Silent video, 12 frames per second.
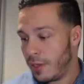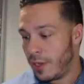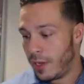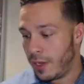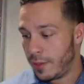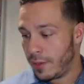
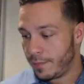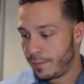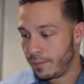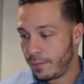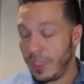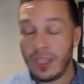uh,
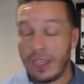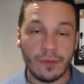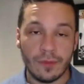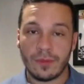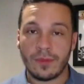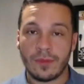yeah,
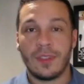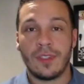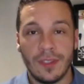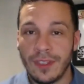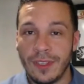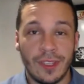
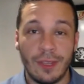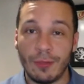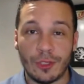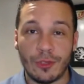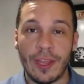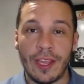it
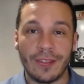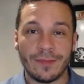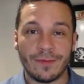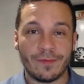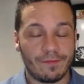was great.